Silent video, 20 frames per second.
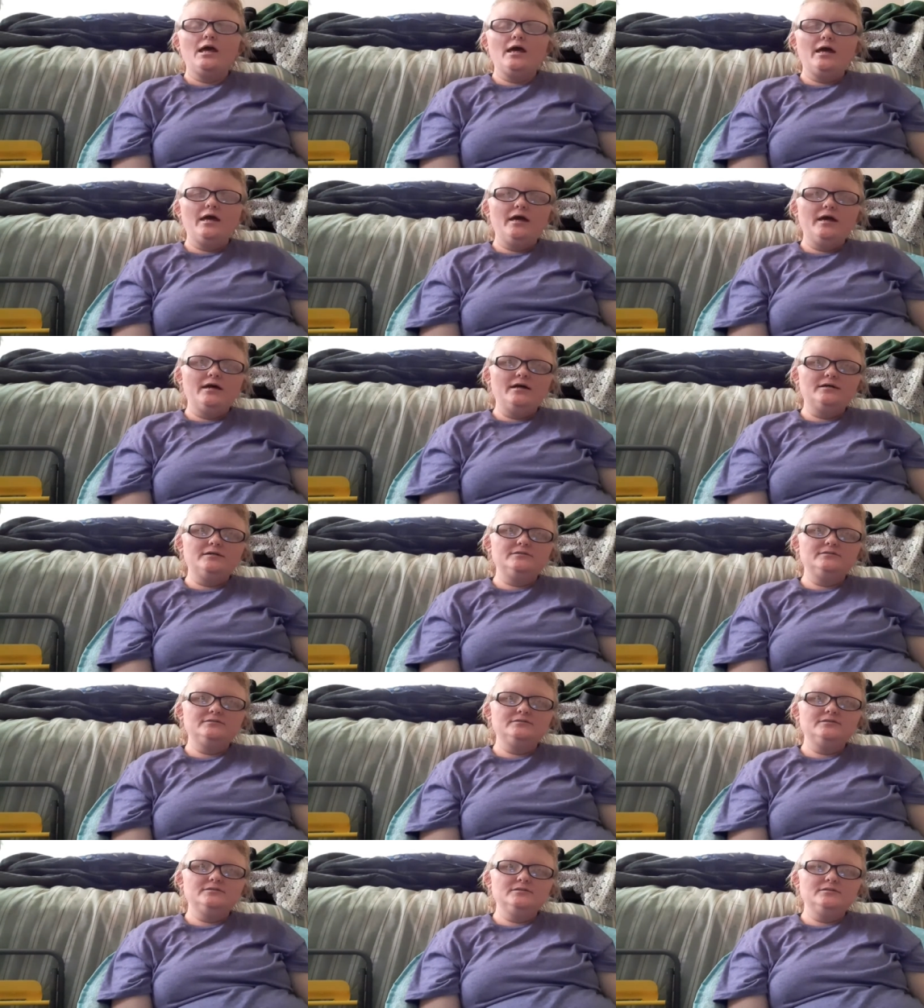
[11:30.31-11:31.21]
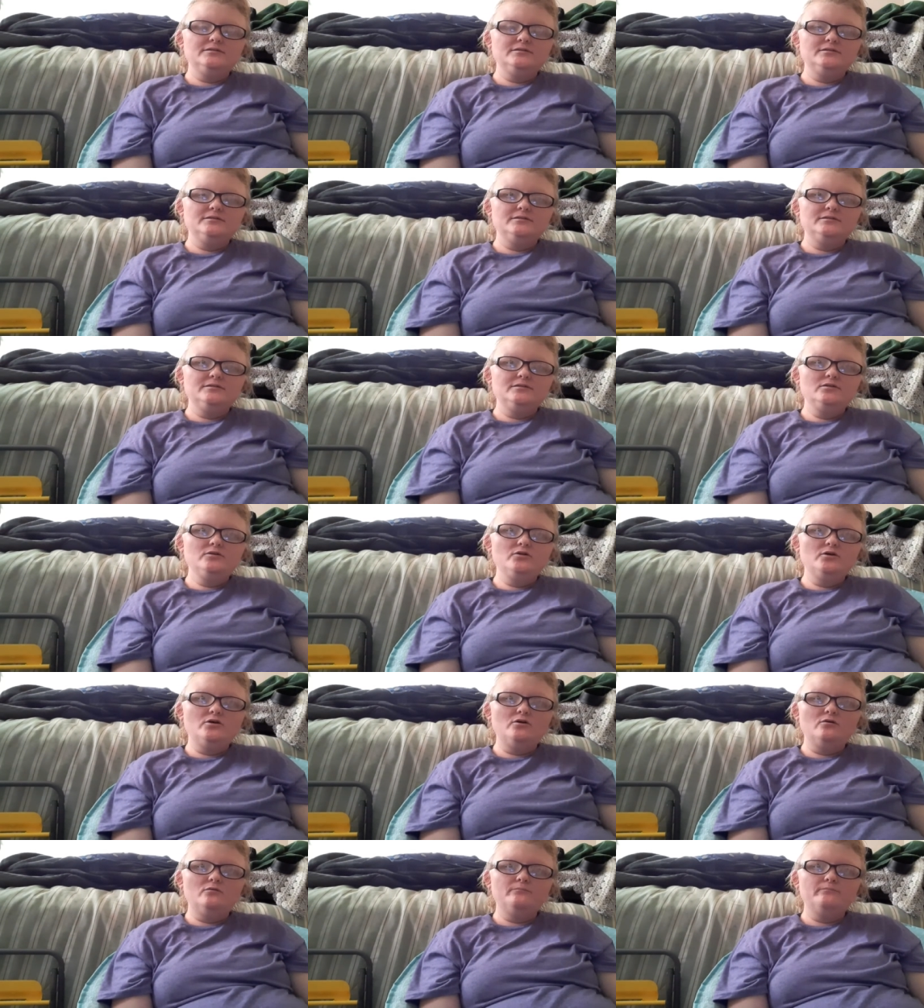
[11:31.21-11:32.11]
And, you
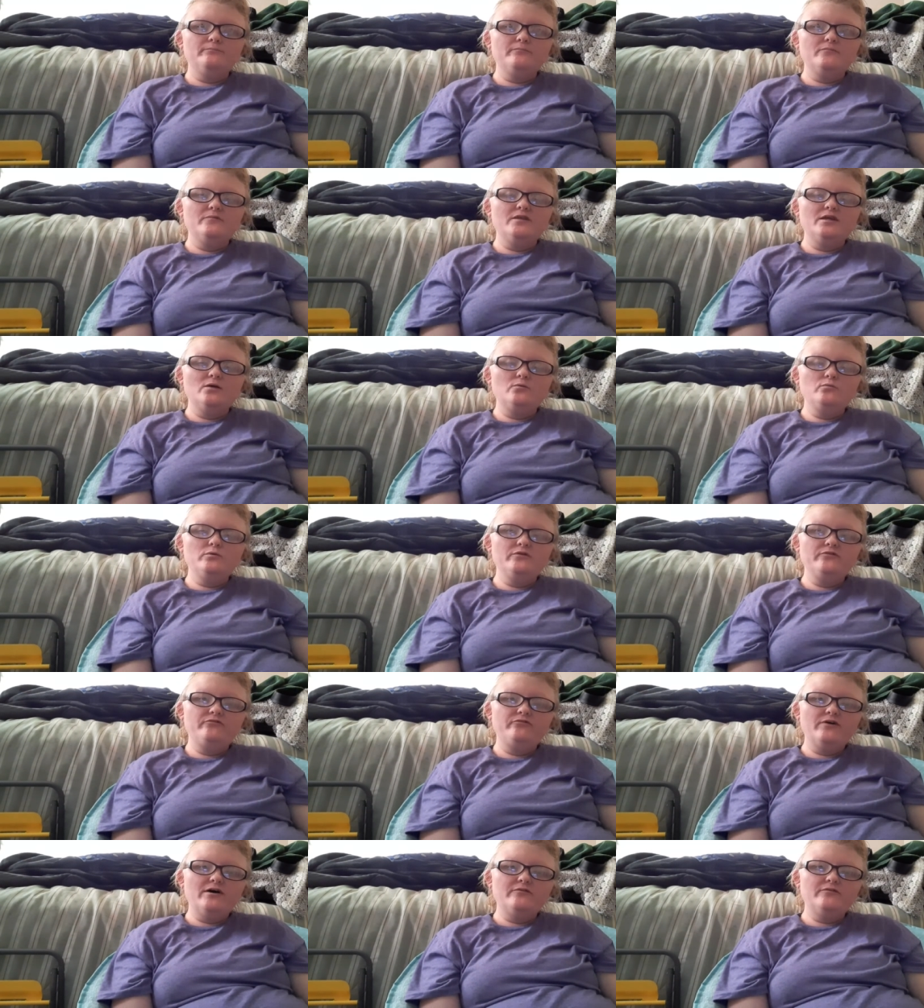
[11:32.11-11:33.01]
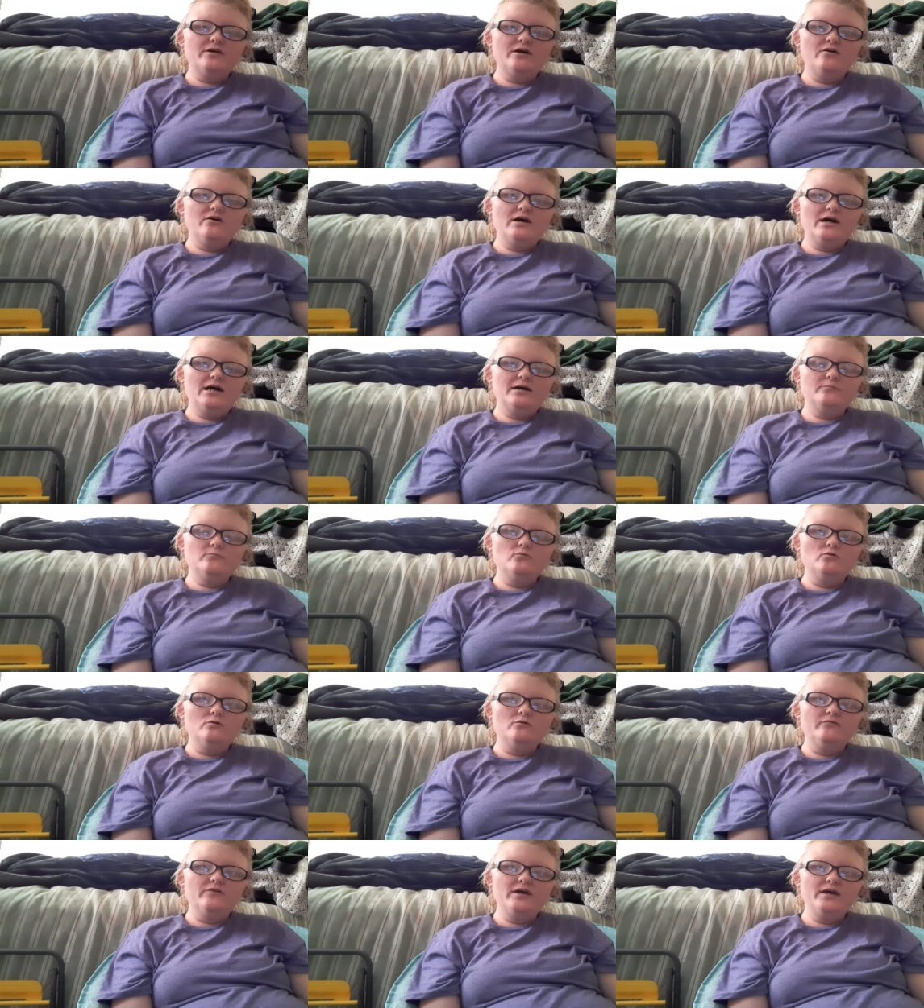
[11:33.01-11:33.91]
know, then we found out
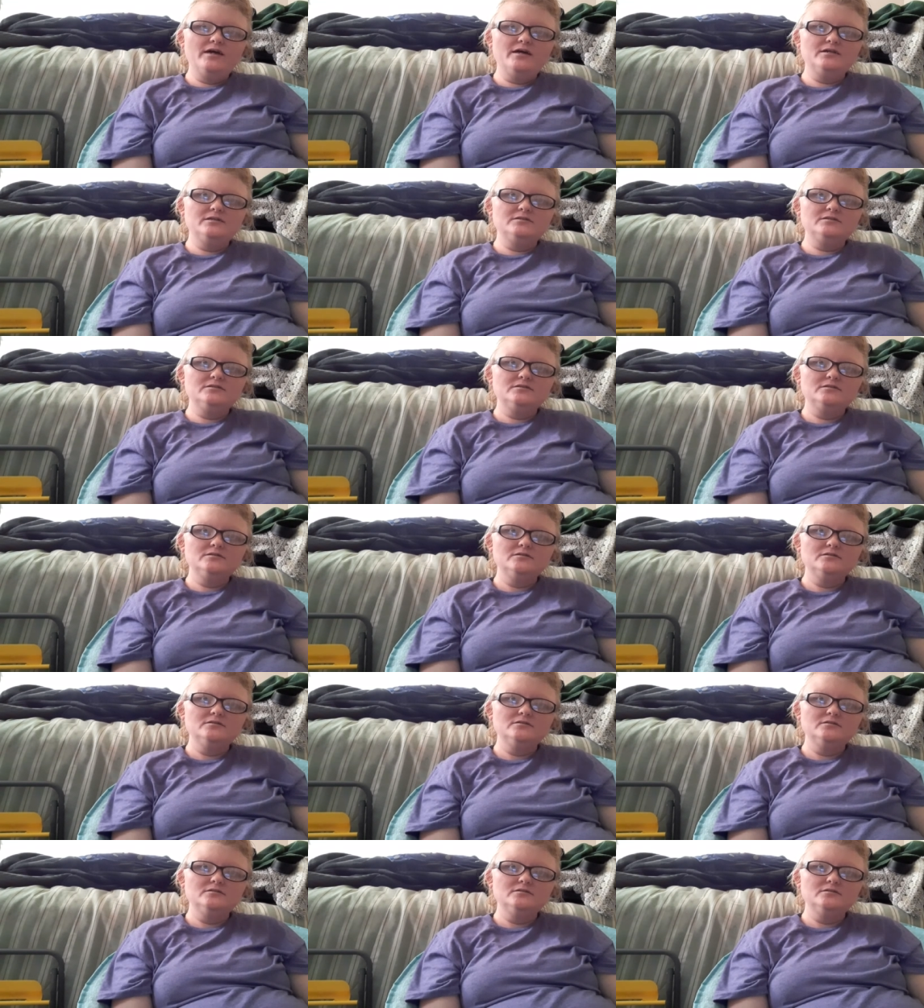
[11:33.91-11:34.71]
Admiral Vance,